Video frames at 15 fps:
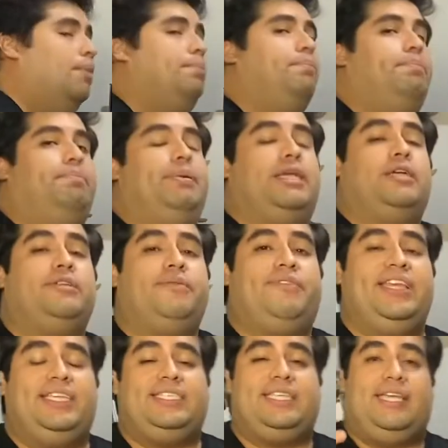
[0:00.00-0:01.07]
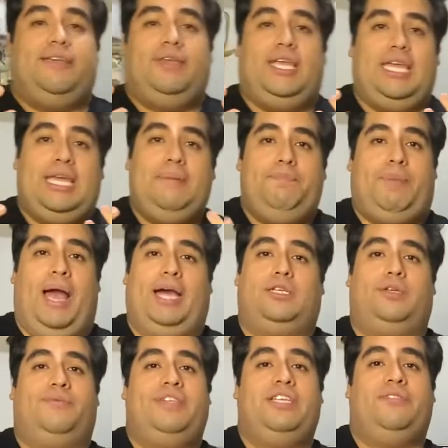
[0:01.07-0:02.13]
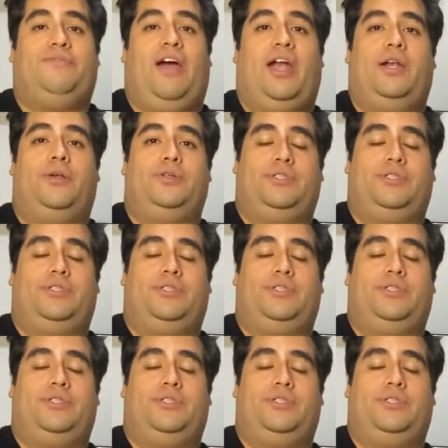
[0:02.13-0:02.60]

because of this impact of this virus